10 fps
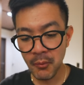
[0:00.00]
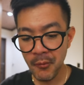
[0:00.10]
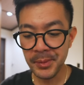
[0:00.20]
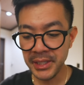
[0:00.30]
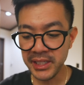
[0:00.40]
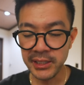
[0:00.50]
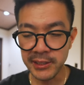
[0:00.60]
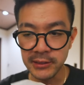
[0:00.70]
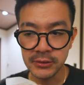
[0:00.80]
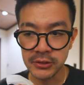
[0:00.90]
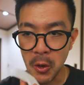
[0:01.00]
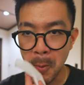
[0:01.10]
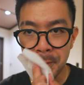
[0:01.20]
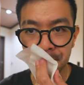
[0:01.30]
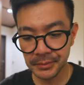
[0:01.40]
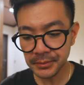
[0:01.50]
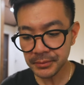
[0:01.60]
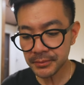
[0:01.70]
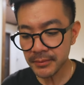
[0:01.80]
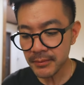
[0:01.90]
We've been eating these, so
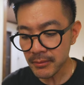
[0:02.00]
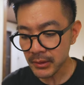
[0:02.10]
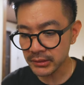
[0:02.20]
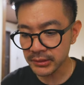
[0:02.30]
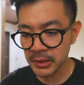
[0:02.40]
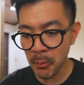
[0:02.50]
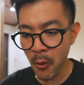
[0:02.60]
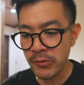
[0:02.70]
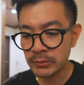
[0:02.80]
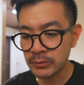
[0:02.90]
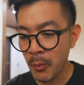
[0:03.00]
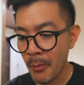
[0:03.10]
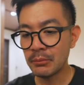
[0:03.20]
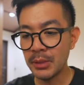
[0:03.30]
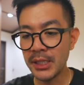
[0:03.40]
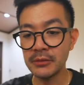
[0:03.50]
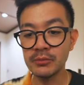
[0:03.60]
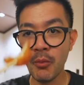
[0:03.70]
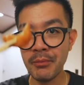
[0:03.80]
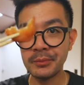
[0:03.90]
simple, but
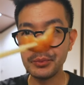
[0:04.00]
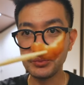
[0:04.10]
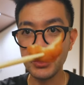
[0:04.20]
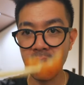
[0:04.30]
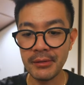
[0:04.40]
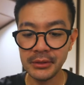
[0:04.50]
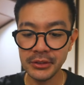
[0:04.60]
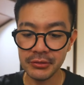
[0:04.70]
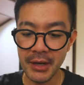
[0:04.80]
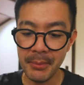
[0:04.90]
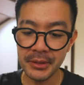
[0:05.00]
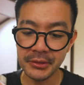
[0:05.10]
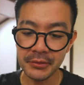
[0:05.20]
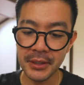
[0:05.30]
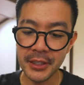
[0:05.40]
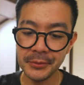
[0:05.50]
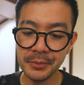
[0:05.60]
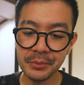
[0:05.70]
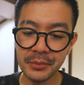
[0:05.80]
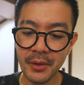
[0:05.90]
let's wrap this
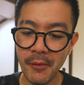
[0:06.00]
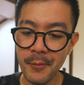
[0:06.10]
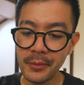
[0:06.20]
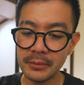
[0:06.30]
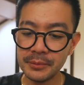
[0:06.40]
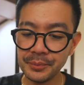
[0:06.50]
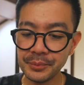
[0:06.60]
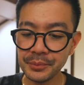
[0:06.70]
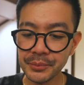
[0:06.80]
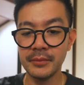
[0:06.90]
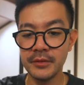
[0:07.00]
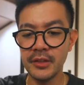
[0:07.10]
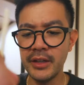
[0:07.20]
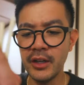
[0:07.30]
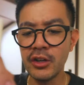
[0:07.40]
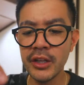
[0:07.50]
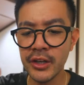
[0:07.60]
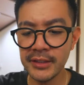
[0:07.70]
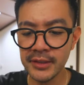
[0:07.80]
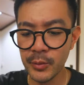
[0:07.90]
around. Sorry,
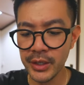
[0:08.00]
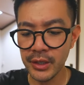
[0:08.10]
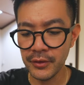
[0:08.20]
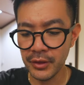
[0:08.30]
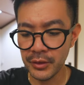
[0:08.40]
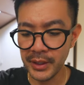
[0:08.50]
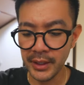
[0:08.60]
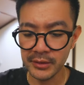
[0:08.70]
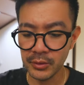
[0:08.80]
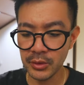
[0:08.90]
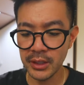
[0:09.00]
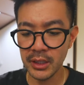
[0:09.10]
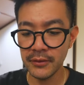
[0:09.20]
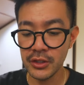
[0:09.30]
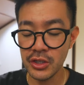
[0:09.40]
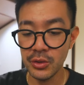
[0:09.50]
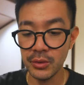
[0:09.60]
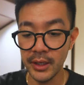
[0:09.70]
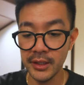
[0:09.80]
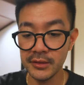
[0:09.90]
earlier I said we're here for 3 nights. We're only here for 2
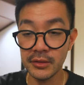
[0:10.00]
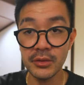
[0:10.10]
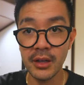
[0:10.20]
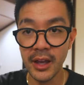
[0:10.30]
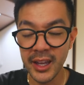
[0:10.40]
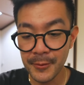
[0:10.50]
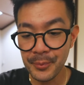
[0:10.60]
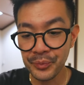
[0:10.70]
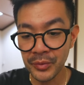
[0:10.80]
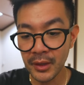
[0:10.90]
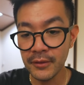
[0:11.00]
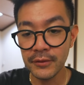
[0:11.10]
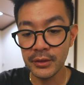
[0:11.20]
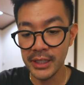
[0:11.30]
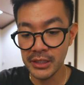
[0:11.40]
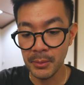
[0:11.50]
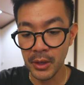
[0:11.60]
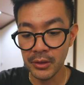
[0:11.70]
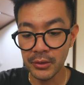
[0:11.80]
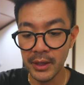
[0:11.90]
nights. So tonight, full day
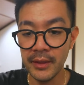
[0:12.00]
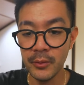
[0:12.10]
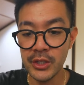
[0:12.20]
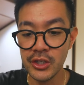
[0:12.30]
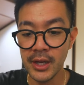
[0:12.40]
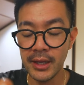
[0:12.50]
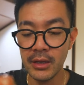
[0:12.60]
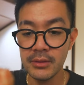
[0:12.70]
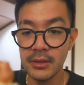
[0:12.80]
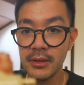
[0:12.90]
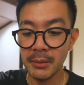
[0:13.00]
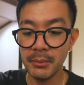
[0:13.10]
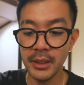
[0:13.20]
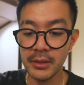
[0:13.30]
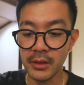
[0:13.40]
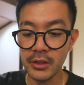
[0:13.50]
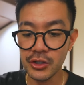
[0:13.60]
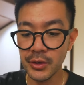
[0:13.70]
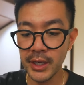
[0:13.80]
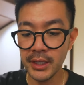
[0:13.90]
tomorrow, and then we check out. But our
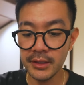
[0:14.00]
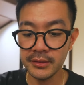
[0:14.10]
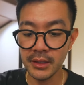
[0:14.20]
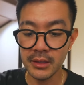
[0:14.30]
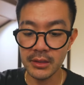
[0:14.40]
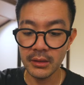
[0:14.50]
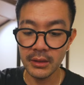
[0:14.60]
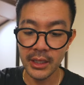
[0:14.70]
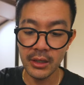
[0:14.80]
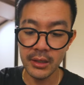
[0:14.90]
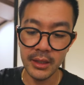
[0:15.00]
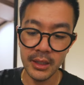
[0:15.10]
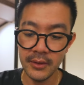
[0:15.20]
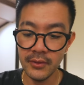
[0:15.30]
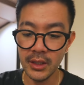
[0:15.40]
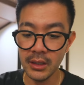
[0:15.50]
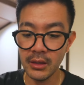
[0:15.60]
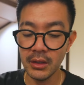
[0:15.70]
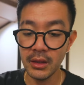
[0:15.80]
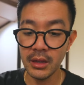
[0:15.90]
train isn't until later in the evening
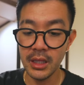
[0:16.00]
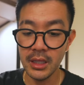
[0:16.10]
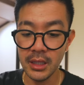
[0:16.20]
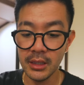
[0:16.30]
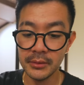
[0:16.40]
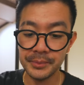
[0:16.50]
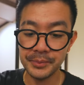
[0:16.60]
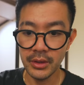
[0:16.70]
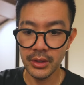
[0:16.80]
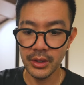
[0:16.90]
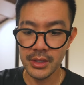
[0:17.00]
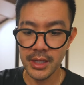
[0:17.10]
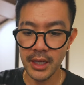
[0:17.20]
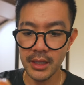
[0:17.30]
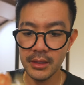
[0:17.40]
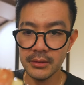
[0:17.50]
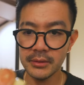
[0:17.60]
on the third day.